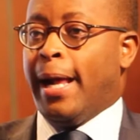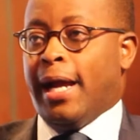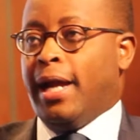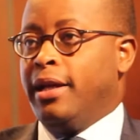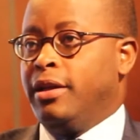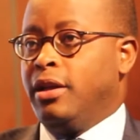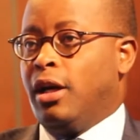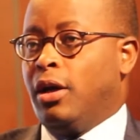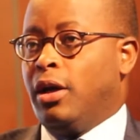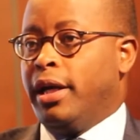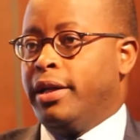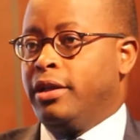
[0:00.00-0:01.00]
and
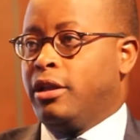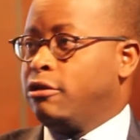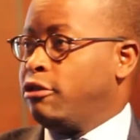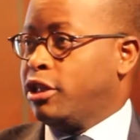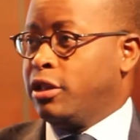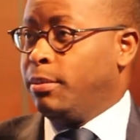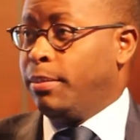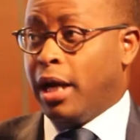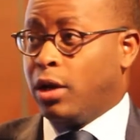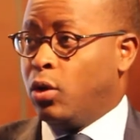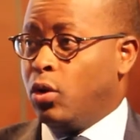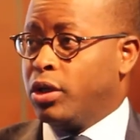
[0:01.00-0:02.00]
the Congressional
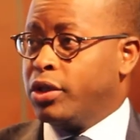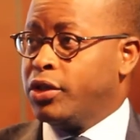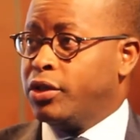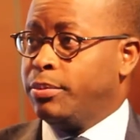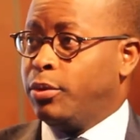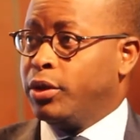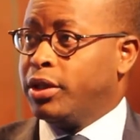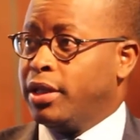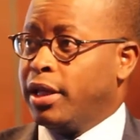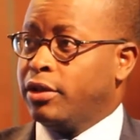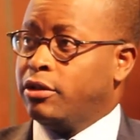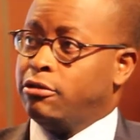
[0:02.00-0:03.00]
Black Caucus supported
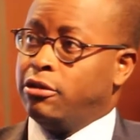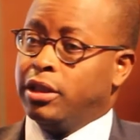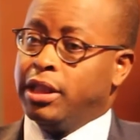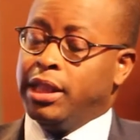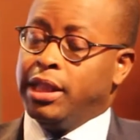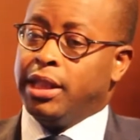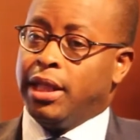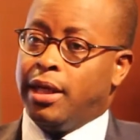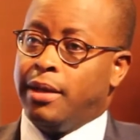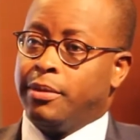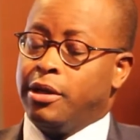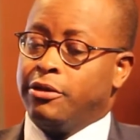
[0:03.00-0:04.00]
that strongly.
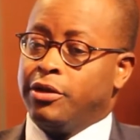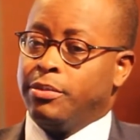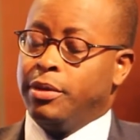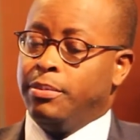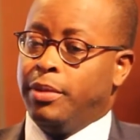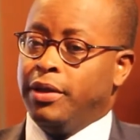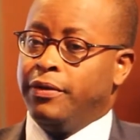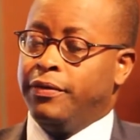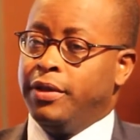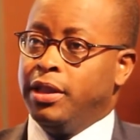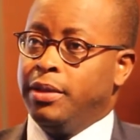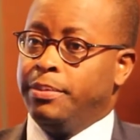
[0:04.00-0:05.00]
Congressman
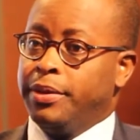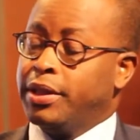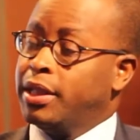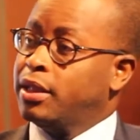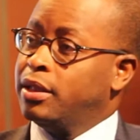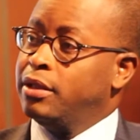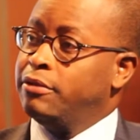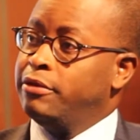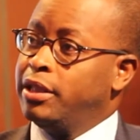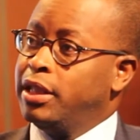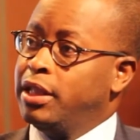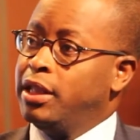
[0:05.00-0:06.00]
Butterfield in particular
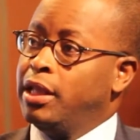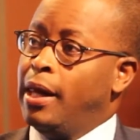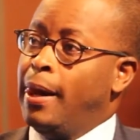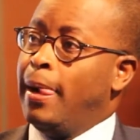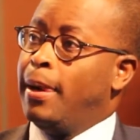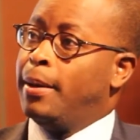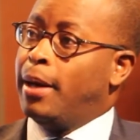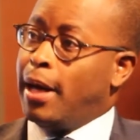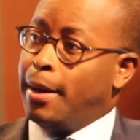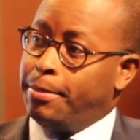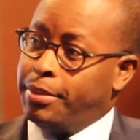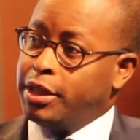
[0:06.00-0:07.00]
really
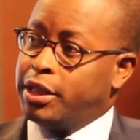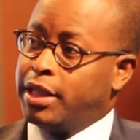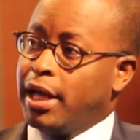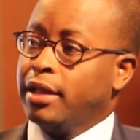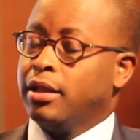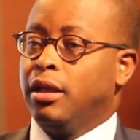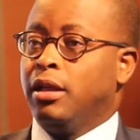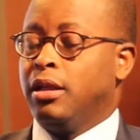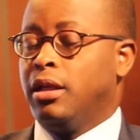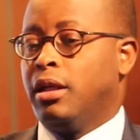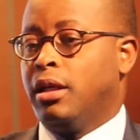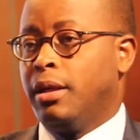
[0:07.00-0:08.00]
pushed that
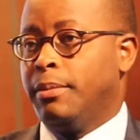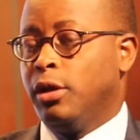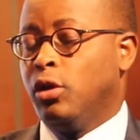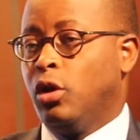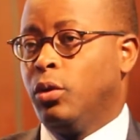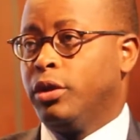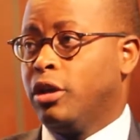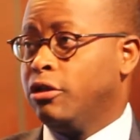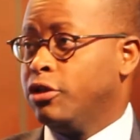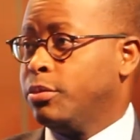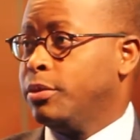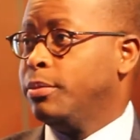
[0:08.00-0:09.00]
along with
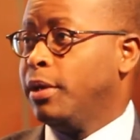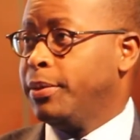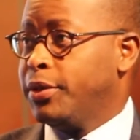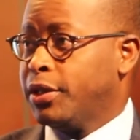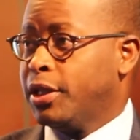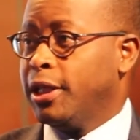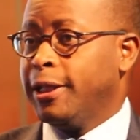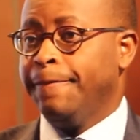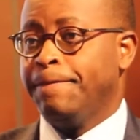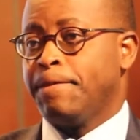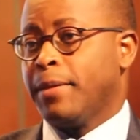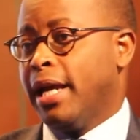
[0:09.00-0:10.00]
Congressman Bobby Scott,
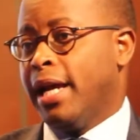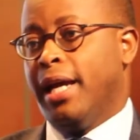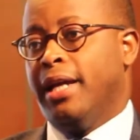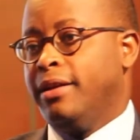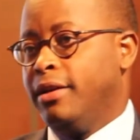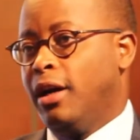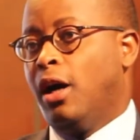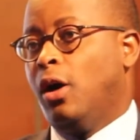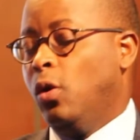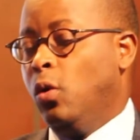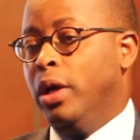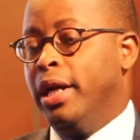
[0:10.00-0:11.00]
and
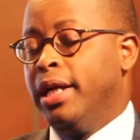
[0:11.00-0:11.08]
now